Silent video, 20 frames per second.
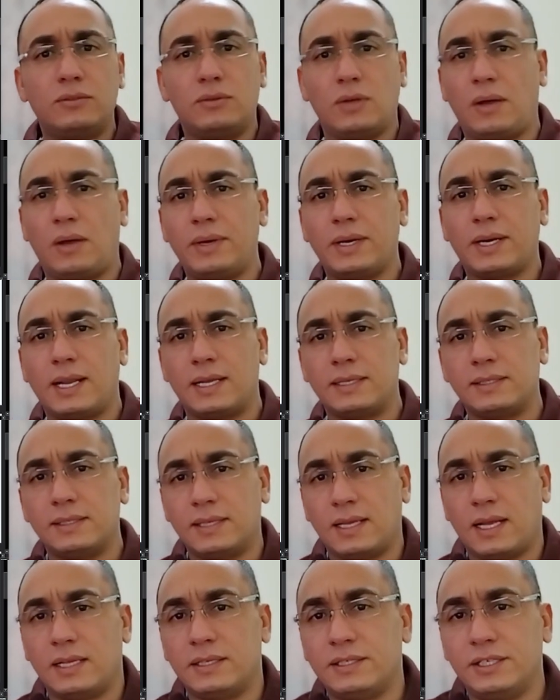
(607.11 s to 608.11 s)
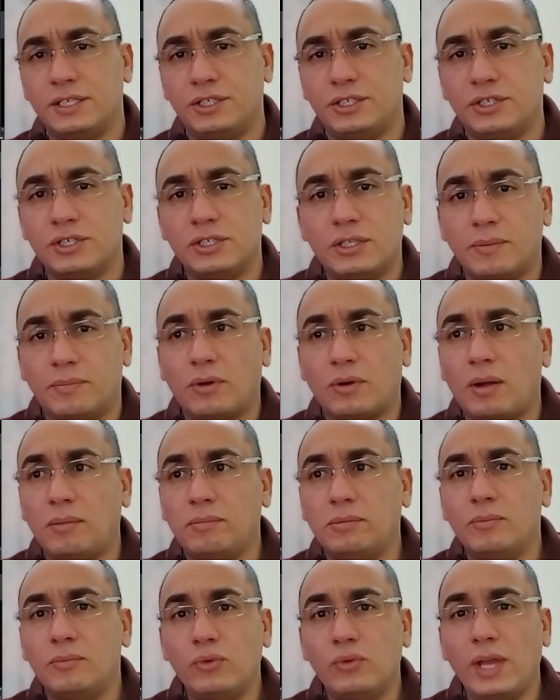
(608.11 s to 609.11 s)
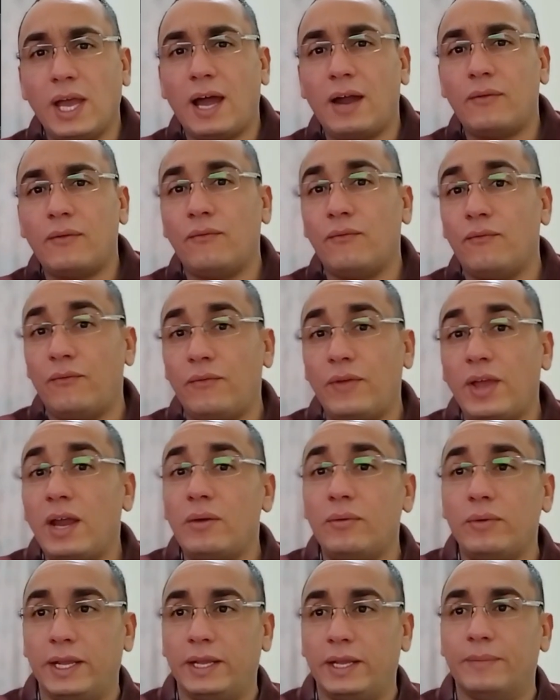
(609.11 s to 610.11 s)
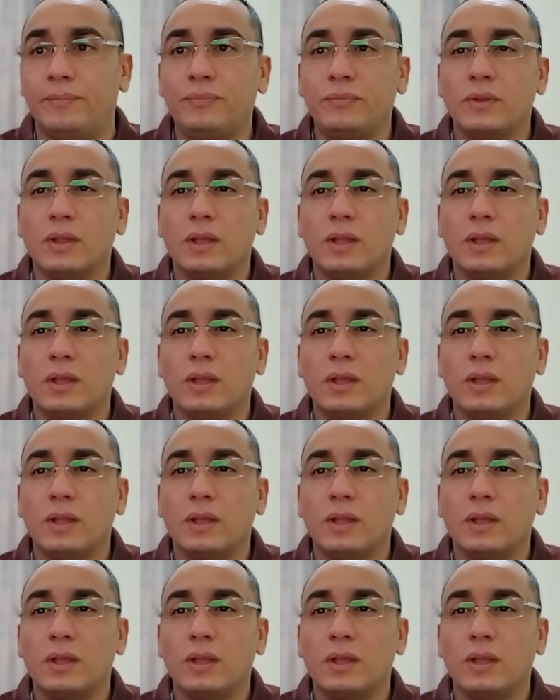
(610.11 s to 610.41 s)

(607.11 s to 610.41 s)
to our classes as teachers, the problem we are very,